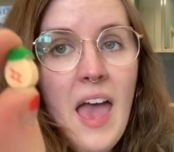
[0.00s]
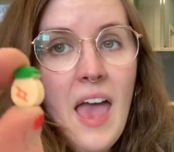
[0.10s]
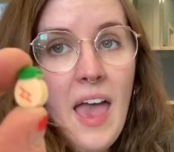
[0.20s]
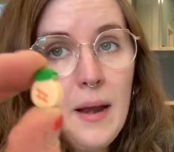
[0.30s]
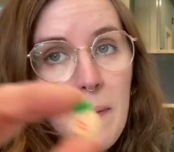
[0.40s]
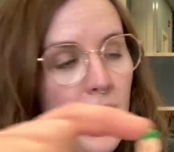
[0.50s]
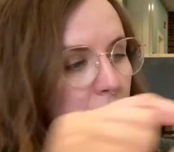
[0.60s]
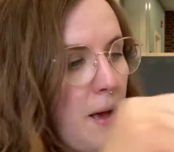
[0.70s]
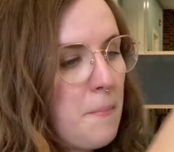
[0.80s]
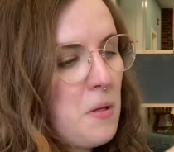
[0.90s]
and a
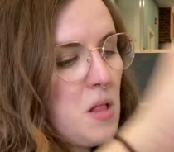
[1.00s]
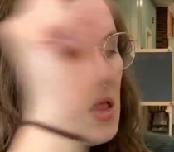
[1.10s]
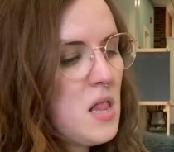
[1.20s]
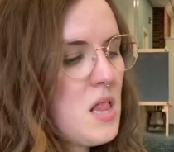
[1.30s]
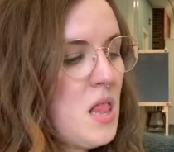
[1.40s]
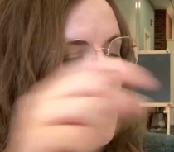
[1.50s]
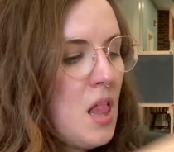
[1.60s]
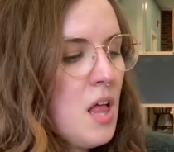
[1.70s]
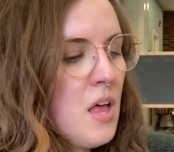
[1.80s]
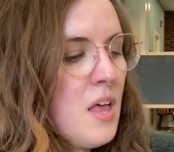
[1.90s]
pineapple.
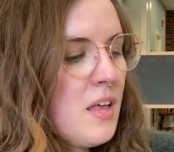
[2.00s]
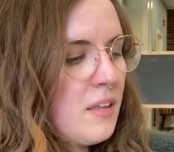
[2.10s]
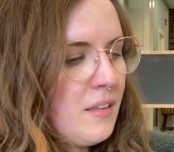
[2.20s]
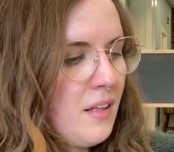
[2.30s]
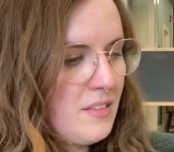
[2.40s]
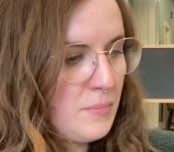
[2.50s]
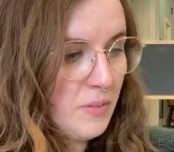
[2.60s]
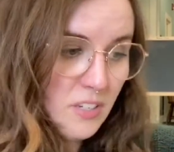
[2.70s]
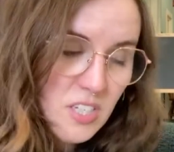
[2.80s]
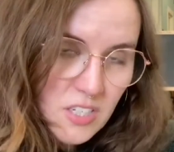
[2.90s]
Got some
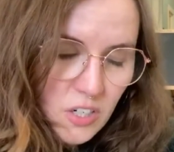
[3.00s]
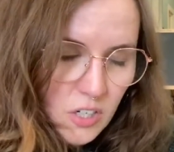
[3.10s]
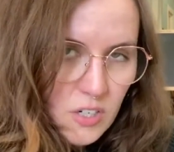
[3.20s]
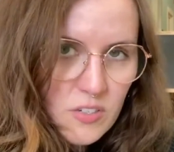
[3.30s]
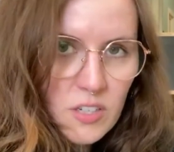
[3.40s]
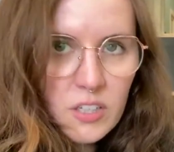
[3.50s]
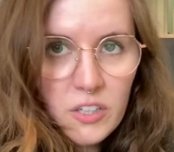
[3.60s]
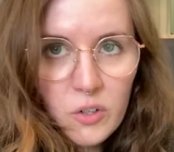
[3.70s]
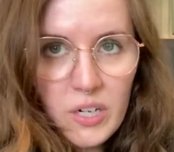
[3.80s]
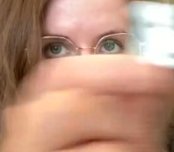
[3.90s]
little stickers, a
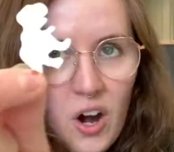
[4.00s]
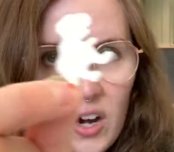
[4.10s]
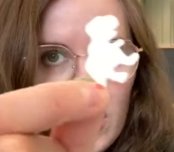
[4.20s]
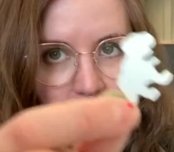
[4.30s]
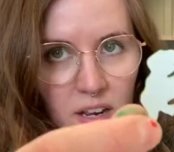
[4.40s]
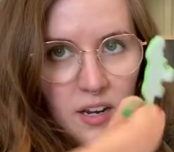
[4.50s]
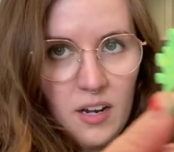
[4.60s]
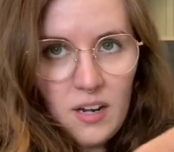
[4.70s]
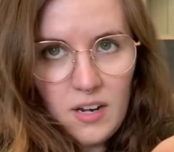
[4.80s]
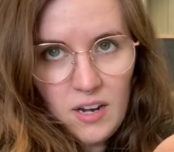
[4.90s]
glittery heart,
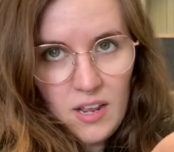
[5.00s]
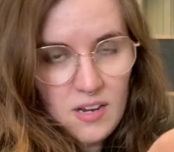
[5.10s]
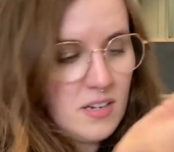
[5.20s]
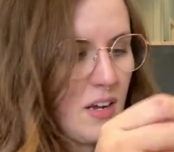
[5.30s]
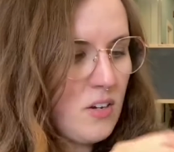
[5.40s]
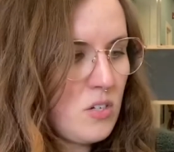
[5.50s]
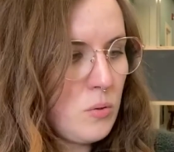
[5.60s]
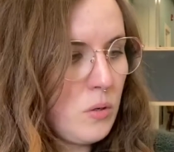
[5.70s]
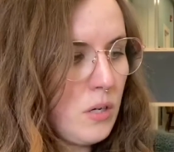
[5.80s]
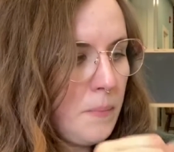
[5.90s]
and a
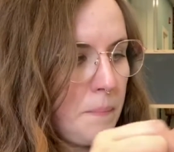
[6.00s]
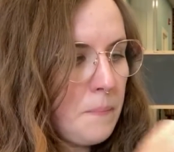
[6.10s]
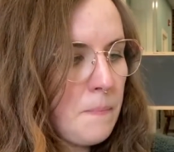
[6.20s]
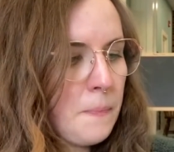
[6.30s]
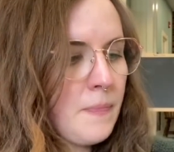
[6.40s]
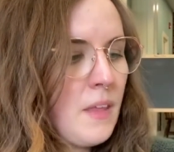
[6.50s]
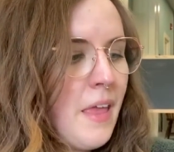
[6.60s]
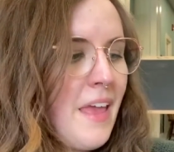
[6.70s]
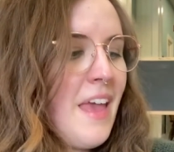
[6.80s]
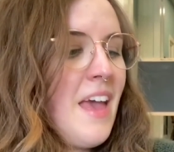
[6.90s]
dinosaur.
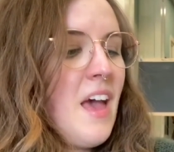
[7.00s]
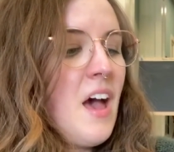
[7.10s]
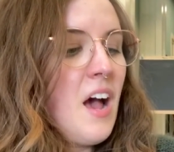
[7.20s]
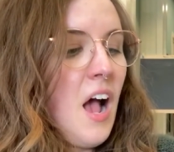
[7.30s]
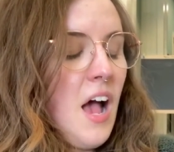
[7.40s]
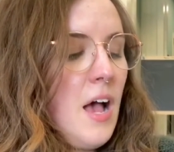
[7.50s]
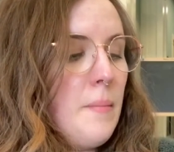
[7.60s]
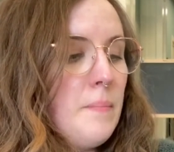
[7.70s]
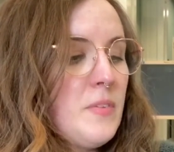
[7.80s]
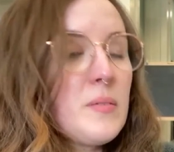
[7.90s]

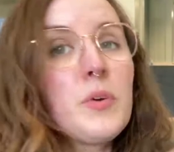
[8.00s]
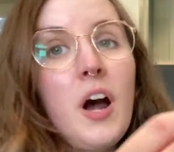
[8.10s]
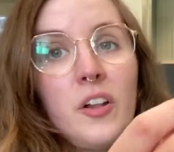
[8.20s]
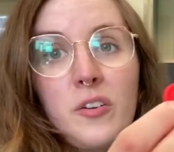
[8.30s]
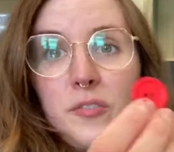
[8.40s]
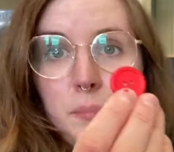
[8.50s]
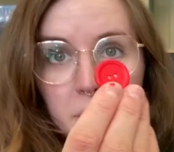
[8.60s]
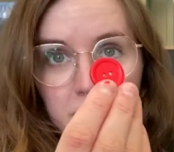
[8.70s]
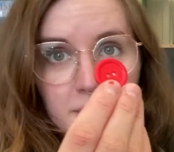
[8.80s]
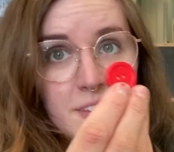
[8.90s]
Some colorful
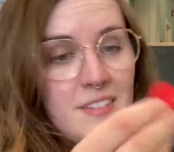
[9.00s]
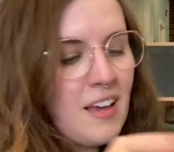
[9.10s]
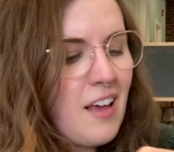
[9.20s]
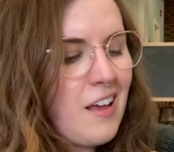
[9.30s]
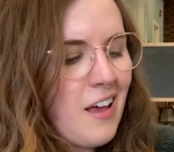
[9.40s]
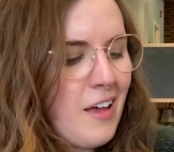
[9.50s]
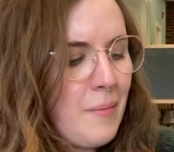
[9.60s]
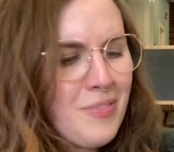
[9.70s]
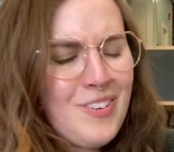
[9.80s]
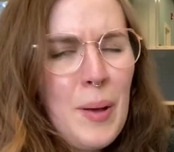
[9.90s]
buttons.
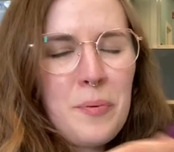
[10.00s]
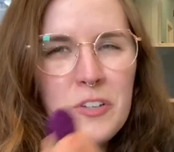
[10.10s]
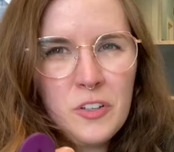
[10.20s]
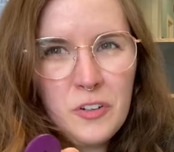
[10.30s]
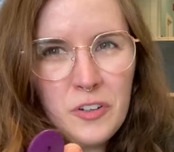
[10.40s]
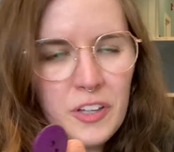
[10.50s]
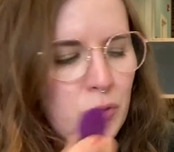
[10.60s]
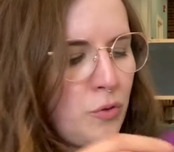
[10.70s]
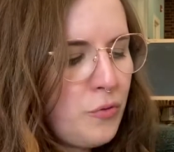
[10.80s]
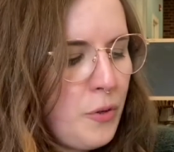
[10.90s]
They're not particularly
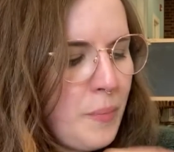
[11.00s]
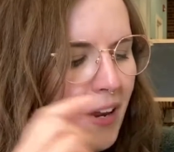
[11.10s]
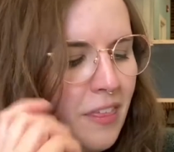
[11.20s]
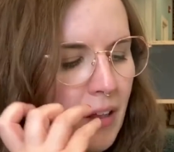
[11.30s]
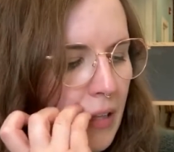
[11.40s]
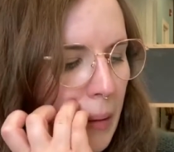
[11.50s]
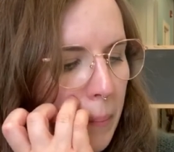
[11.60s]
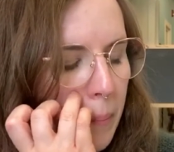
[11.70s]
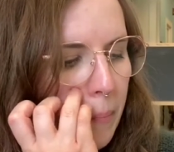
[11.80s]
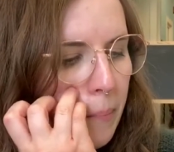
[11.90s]
useful, but I think like
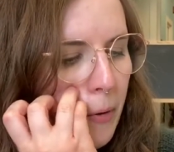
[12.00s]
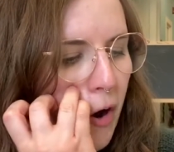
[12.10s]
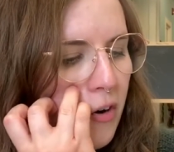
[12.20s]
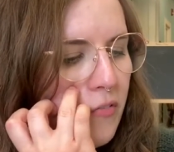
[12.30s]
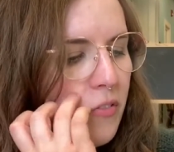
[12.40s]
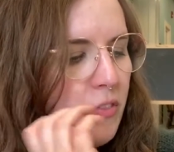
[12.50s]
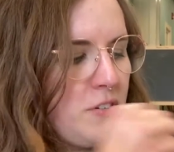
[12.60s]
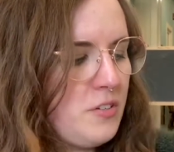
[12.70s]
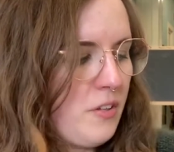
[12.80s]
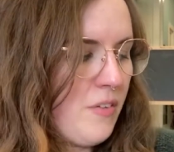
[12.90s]
part of the
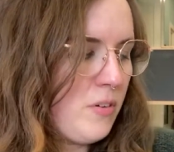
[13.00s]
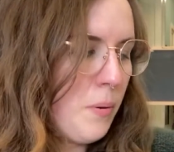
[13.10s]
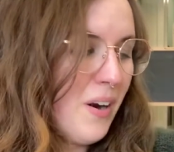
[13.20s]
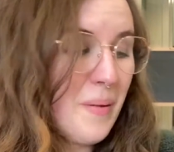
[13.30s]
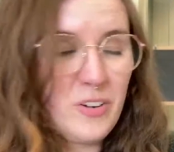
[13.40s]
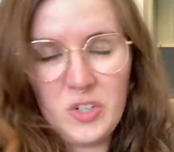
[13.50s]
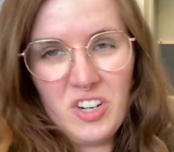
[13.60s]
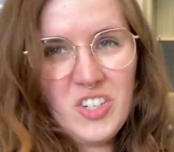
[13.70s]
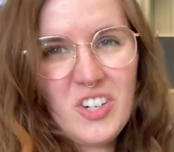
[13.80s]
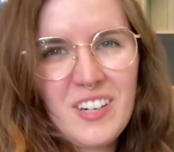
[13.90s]
delightful part about
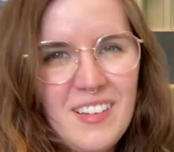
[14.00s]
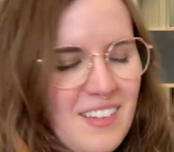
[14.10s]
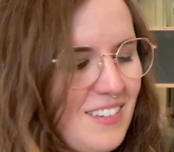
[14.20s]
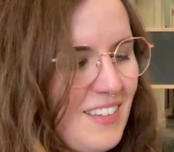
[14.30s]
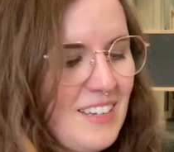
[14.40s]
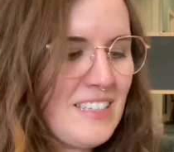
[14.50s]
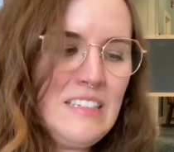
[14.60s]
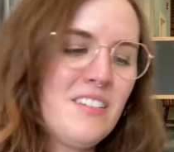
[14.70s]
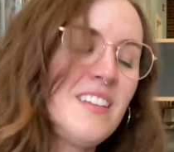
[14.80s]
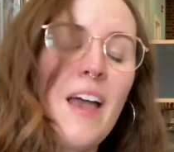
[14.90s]
treasure is that it
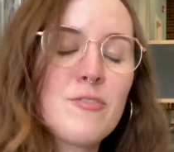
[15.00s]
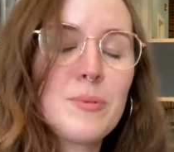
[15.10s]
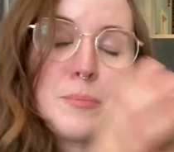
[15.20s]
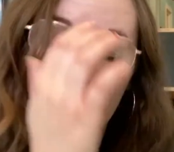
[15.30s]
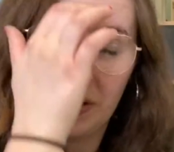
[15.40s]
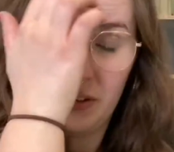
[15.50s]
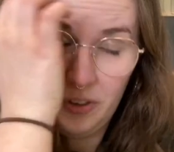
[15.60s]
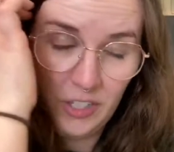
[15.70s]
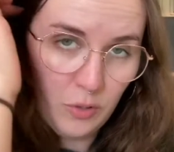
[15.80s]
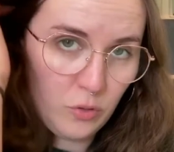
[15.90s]
doesn't have to be
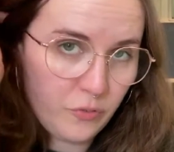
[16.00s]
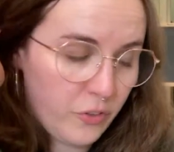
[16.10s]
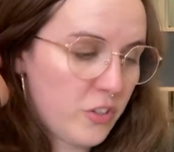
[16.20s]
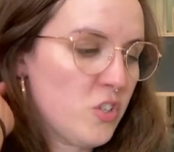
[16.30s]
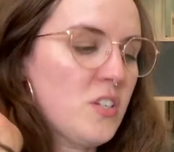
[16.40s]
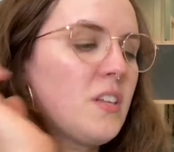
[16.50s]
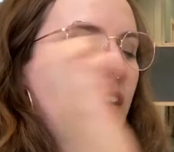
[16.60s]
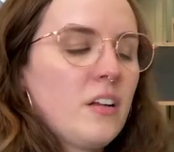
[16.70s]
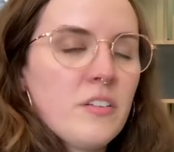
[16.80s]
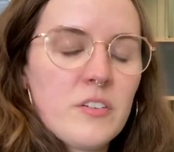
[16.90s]
particularly useful. It's just
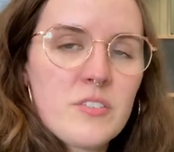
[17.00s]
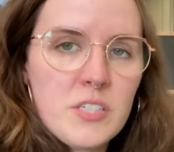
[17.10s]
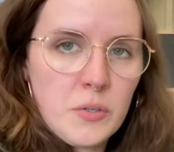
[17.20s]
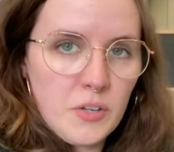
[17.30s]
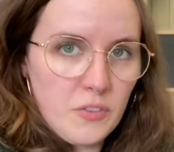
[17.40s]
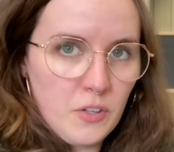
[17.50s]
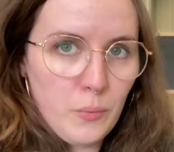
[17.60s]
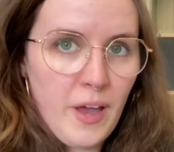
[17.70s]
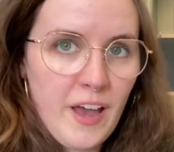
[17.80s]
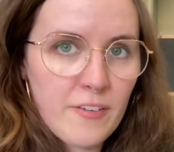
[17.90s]
like a little secret that
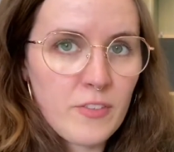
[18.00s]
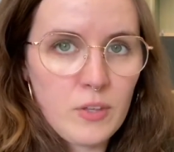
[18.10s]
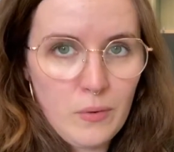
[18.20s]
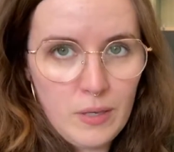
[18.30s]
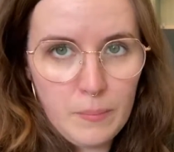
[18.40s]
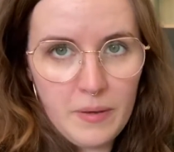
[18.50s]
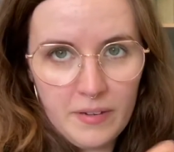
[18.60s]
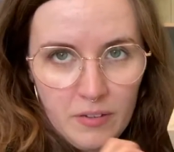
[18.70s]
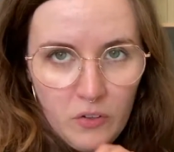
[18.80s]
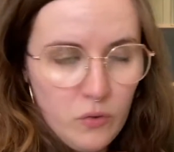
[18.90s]
you have that you keep
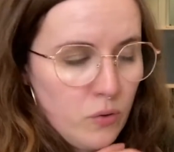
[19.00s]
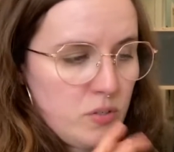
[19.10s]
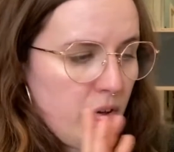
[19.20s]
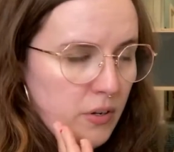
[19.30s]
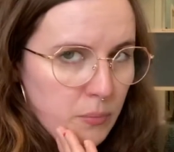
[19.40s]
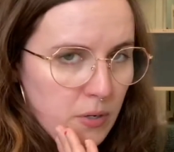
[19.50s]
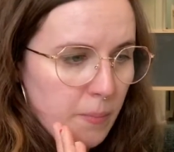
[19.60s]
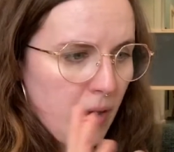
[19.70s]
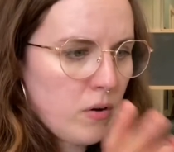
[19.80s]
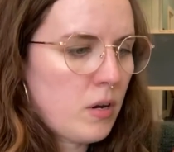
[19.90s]
hidden and you don't tell anyone
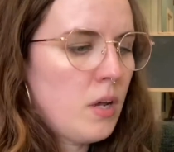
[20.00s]
about.